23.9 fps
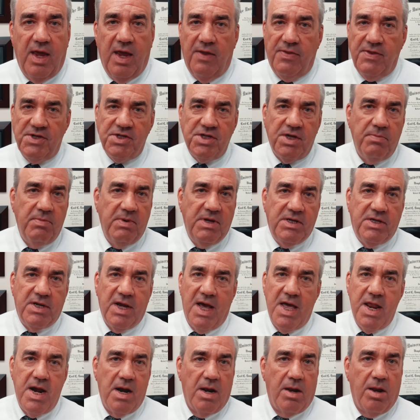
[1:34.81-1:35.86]
And this can be
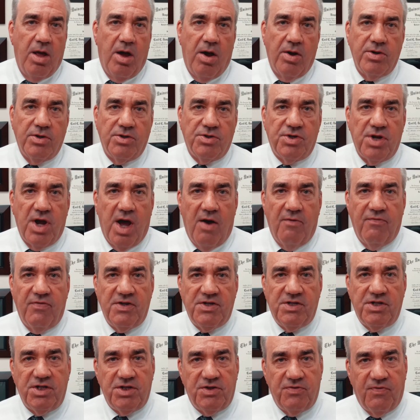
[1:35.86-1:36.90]
done in a lawyer's
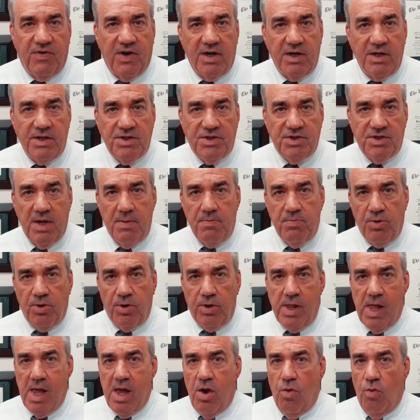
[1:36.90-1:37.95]
office. It's fairly
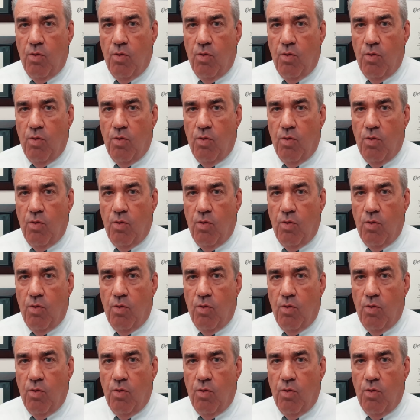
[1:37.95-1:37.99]
simple.